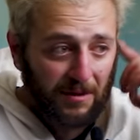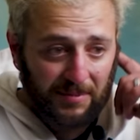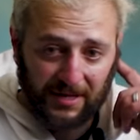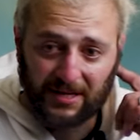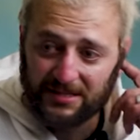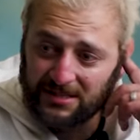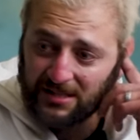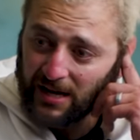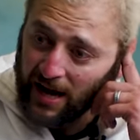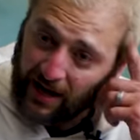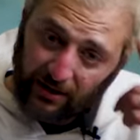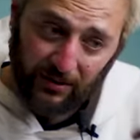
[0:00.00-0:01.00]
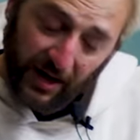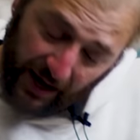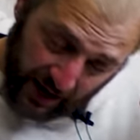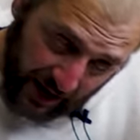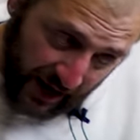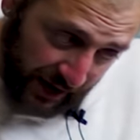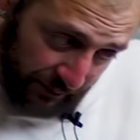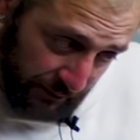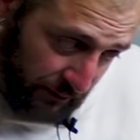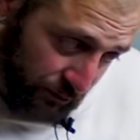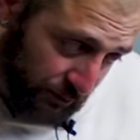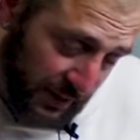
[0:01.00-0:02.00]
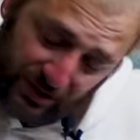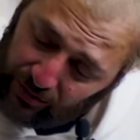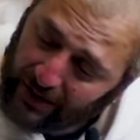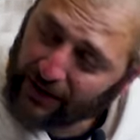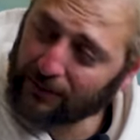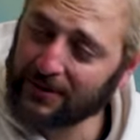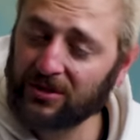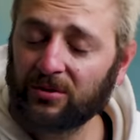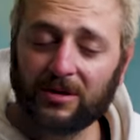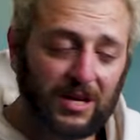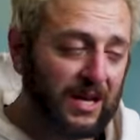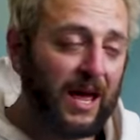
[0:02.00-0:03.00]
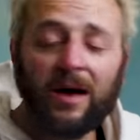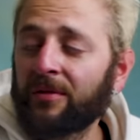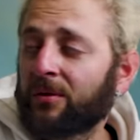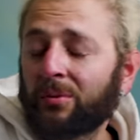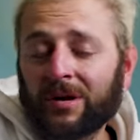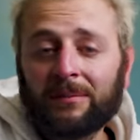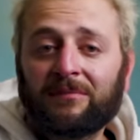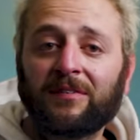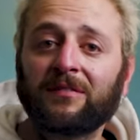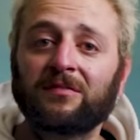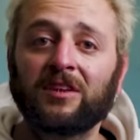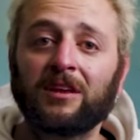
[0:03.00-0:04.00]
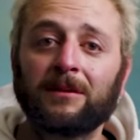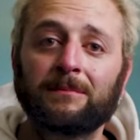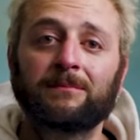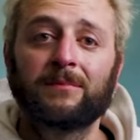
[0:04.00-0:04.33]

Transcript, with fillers: because I, I'd much rather be doing it now than when I'm 50.